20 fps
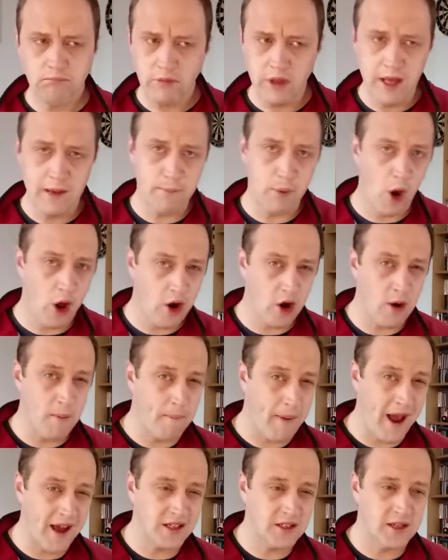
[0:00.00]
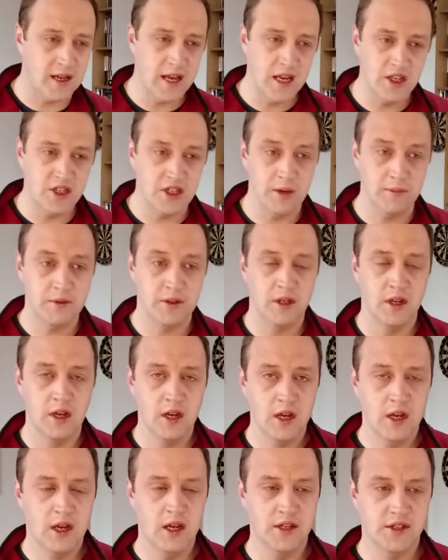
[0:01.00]
He brought her back to Egypt,
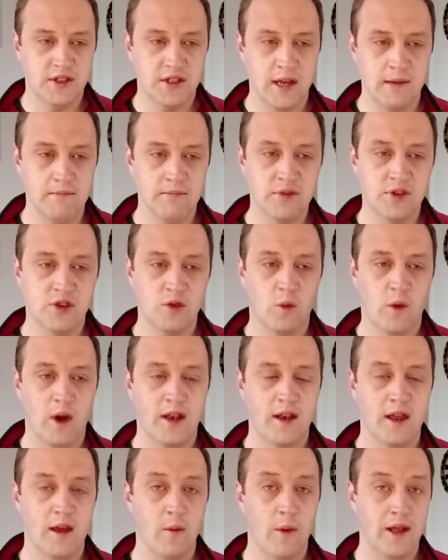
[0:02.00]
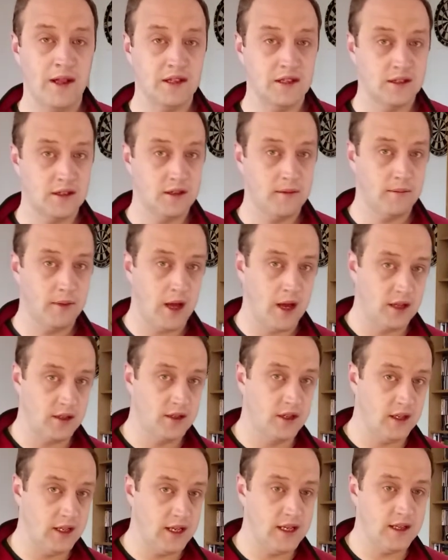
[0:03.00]
it seems, when he went uh,
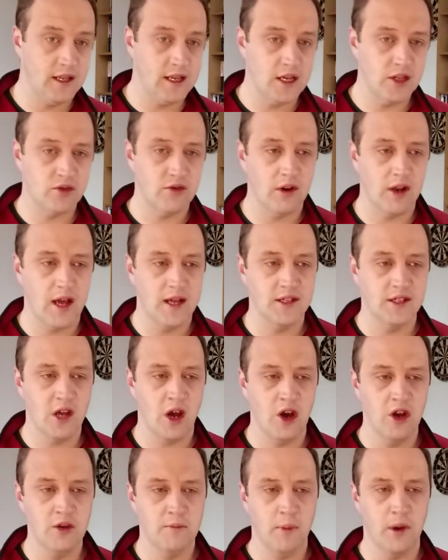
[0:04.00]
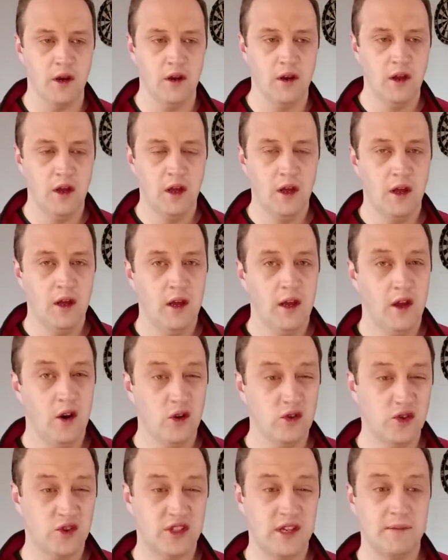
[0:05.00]
to lead the Israelites out. But it
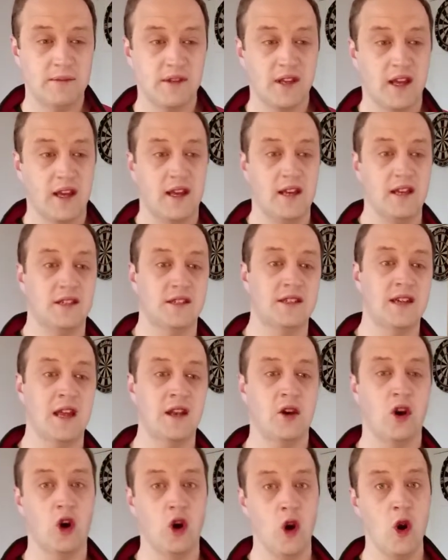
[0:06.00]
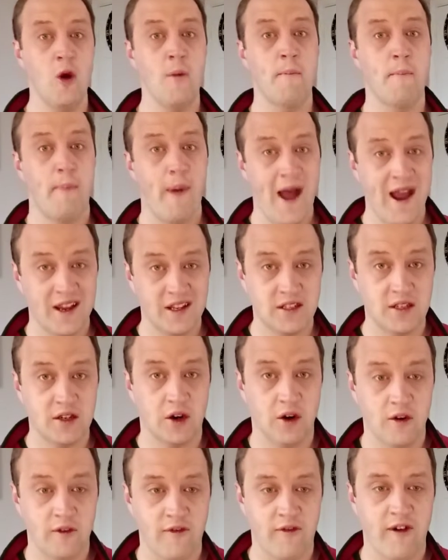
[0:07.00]
also seems like he sent her back to
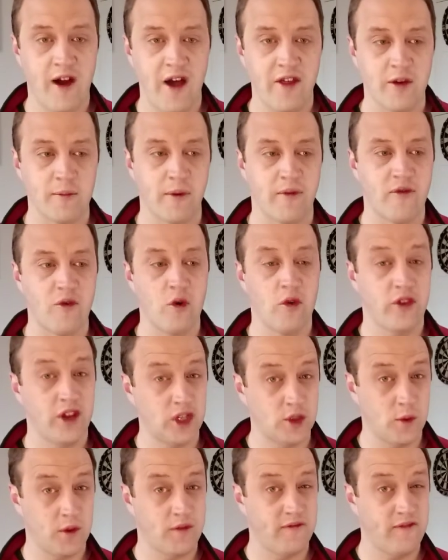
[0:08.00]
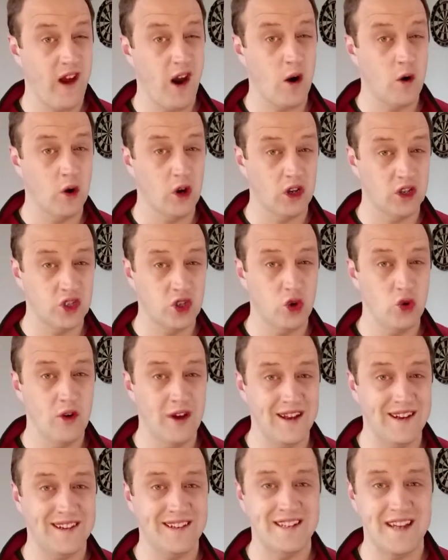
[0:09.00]
her father before things with Pharaoh got too
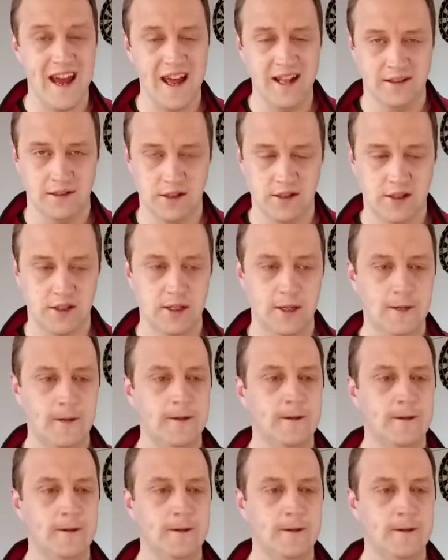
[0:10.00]
intense.